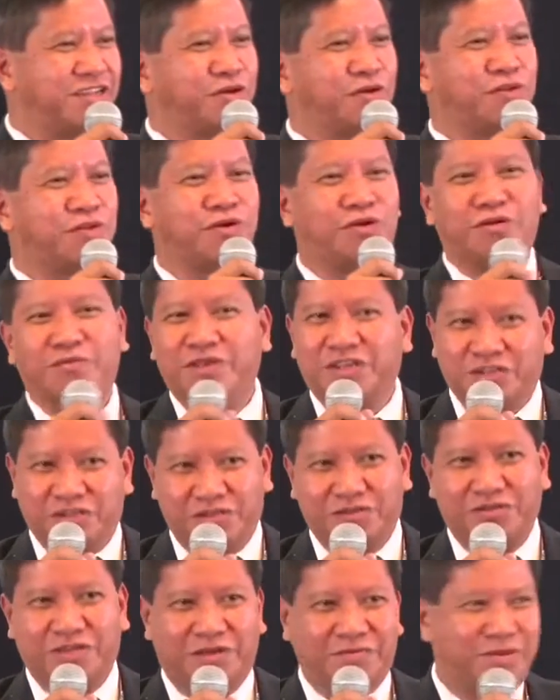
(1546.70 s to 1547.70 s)
in control because you
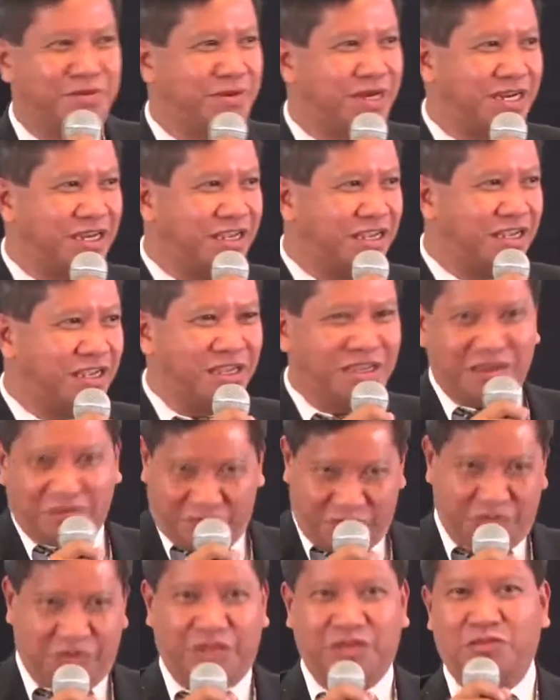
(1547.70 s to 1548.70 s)
don't have the money.
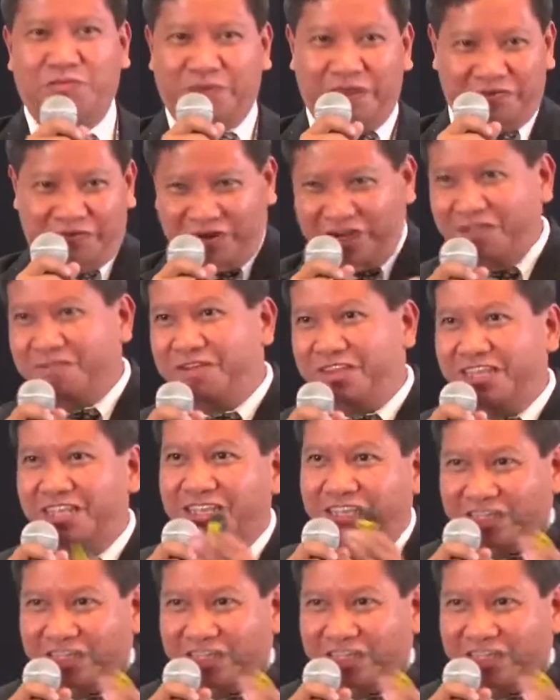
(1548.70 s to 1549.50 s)
If you want to pay for everything,